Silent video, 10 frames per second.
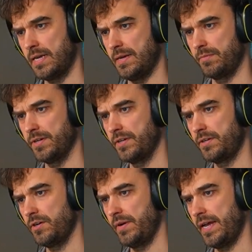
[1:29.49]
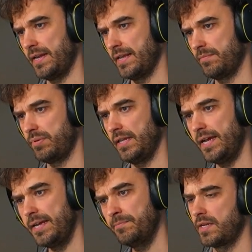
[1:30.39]
I'm going to go ahead and hit
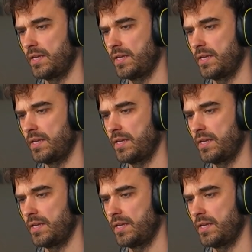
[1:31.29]
play.